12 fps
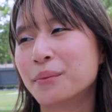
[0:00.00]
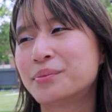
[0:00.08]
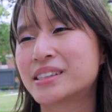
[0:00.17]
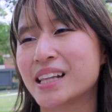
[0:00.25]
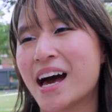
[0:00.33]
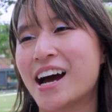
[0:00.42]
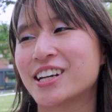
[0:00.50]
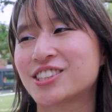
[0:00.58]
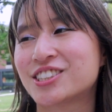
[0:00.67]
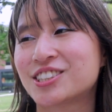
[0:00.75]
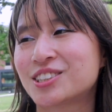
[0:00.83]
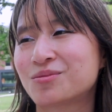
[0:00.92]

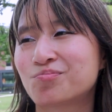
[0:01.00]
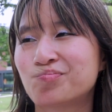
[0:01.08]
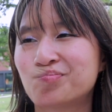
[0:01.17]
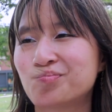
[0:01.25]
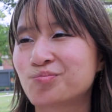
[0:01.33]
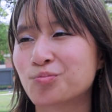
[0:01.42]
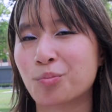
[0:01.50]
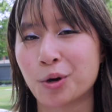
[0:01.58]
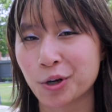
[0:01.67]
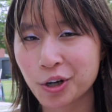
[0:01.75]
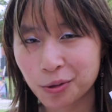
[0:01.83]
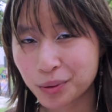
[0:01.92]
slash
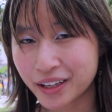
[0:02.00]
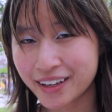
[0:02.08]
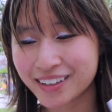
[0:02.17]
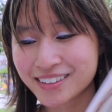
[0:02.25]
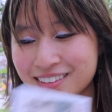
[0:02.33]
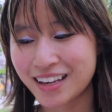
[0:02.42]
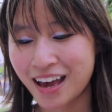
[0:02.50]
burger place.